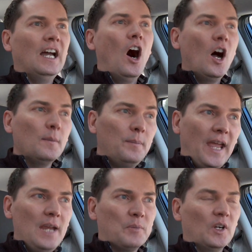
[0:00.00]
On
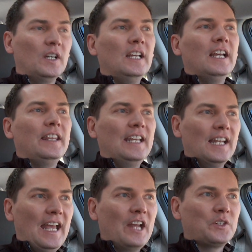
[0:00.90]
paper, the
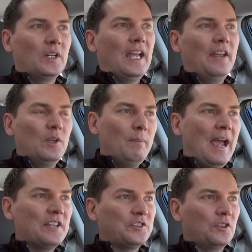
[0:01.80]
Elantra and the
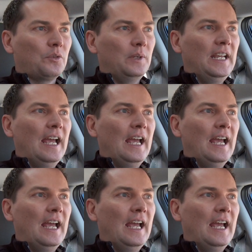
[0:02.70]
Mazda 3